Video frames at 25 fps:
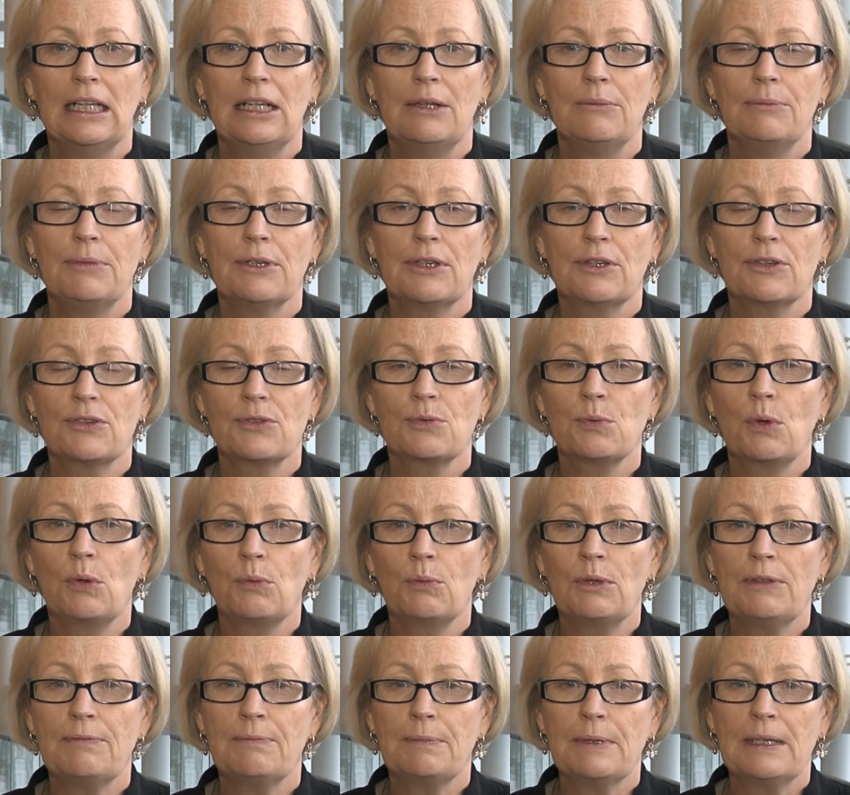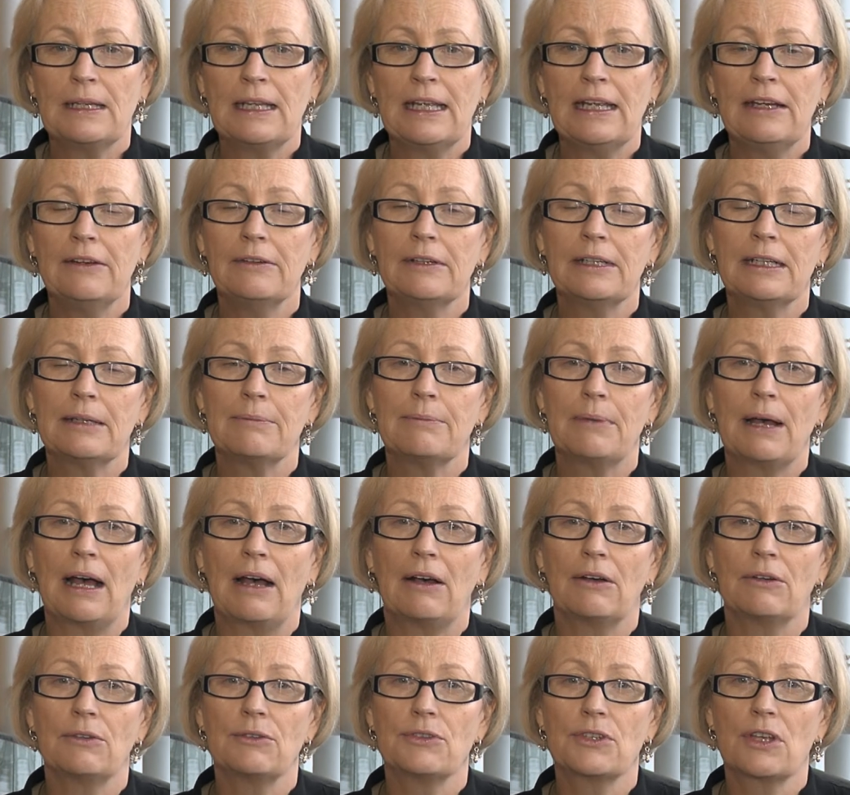Because what we've been hearing
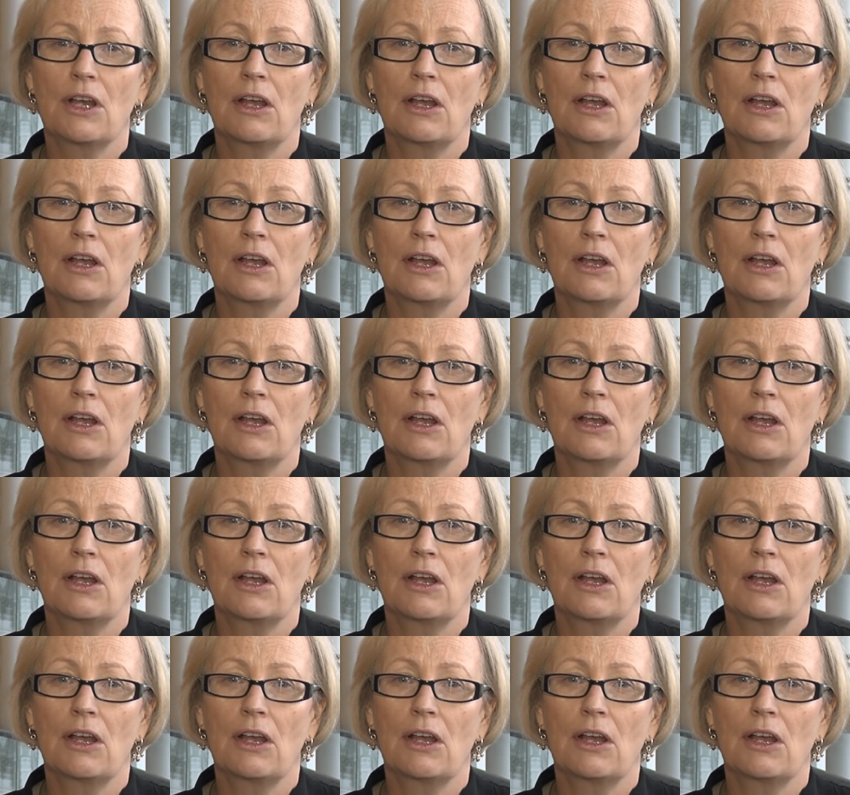about